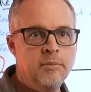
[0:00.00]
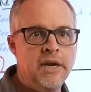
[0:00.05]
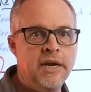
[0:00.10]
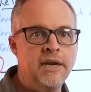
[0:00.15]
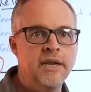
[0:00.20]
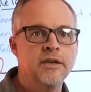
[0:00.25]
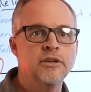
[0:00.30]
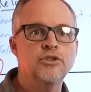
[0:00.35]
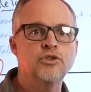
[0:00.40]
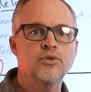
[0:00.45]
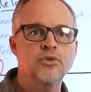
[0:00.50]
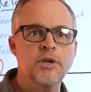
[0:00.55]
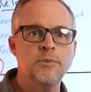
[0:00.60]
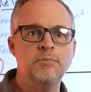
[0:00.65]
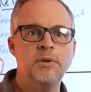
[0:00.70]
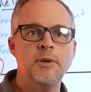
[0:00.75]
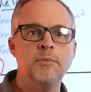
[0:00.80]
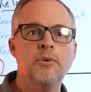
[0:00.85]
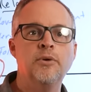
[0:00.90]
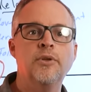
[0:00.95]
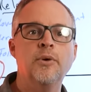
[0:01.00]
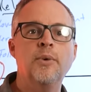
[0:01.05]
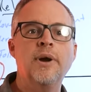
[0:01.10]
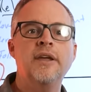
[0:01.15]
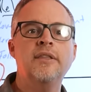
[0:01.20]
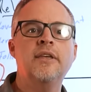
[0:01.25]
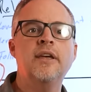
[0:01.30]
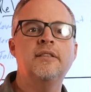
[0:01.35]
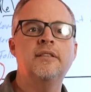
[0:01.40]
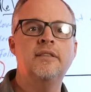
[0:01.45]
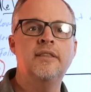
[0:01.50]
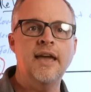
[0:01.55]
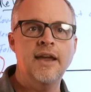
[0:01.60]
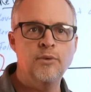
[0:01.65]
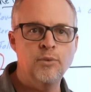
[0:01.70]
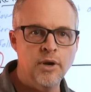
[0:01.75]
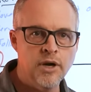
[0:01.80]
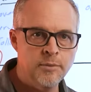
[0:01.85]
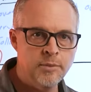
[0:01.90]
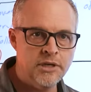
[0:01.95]
meaning treat people the way that they
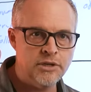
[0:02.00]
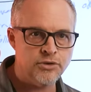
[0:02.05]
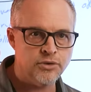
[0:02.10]
want to be